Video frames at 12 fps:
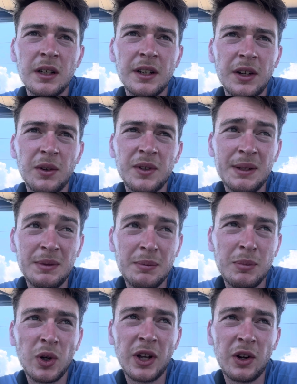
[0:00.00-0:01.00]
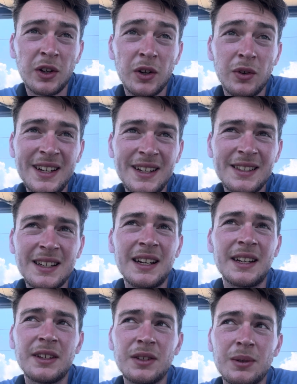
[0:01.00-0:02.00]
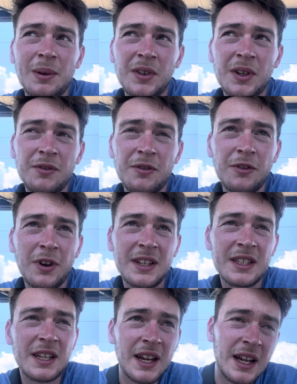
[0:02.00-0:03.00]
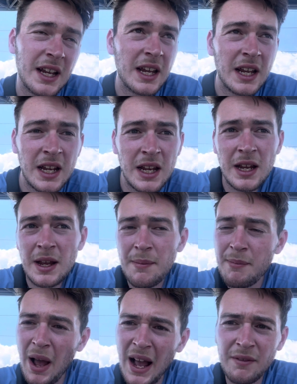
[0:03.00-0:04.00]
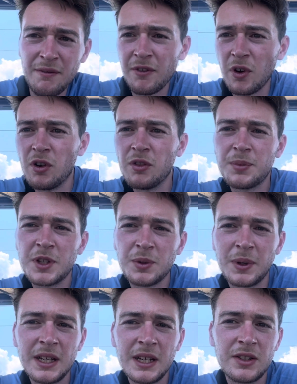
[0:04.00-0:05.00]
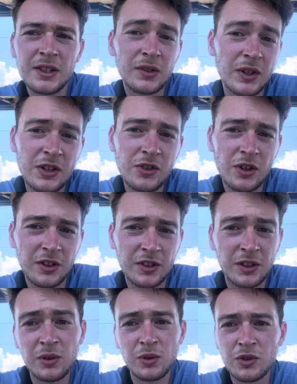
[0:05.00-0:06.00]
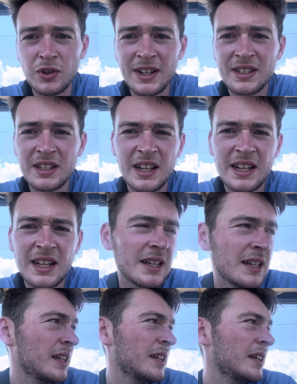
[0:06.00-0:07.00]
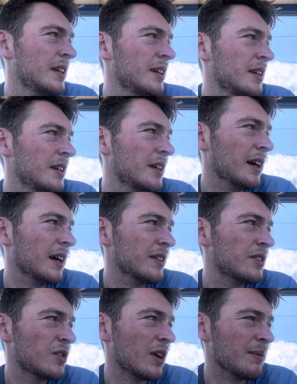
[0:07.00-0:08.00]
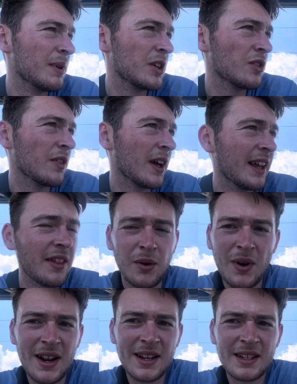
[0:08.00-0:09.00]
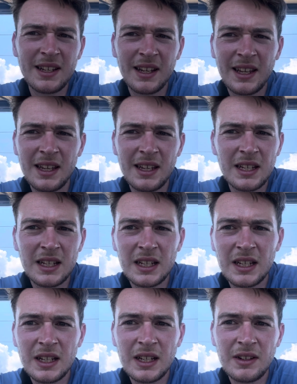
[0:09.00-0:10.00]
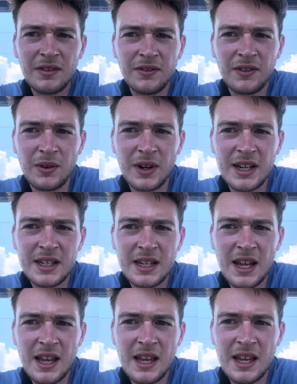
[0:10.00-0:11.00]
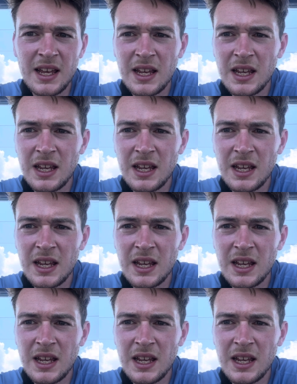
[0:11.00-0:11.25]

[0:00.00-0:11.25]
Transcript: Can only seem to book it on a Greek site, so I'm in a frantic back and forth between screenshots and Google Translate to try and make sure that I get the right ticket for the right day,